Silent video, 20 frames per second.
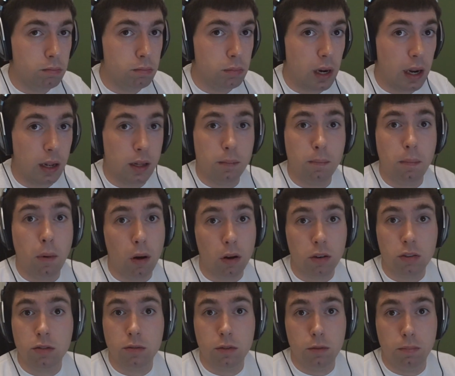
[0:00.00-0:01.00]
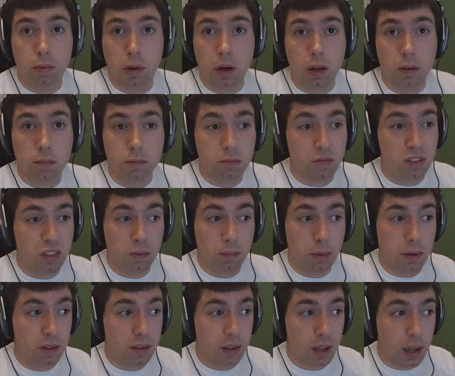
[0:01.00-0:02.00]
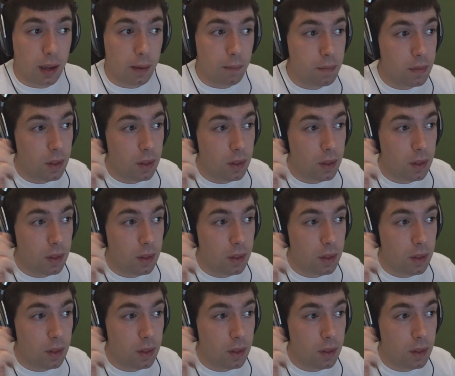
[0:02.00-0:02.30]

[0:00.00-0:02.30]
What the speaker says: out of the box, brilliant, simple as that.